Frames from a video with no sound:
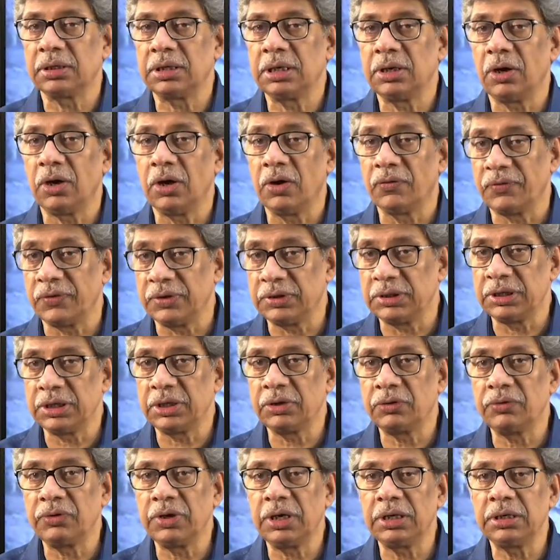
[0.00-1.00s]
of it,
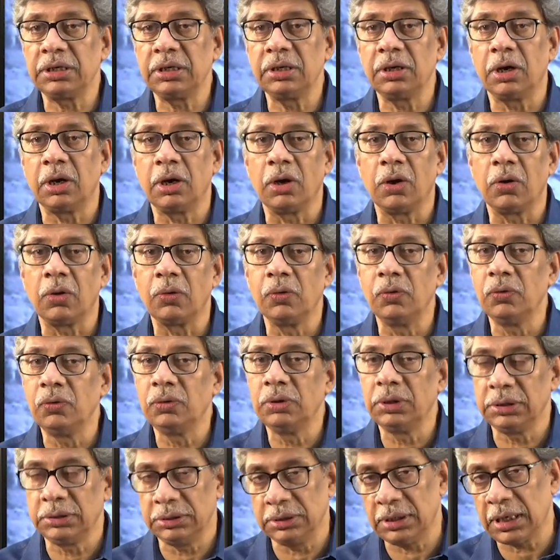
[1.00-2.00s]
creating a hole
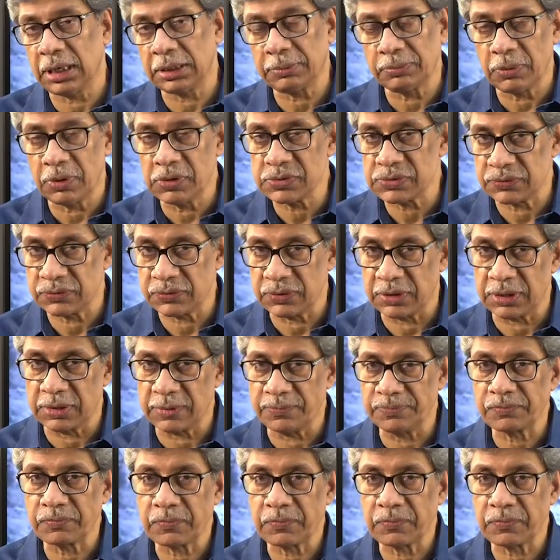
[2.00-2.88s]
in the atmosphere.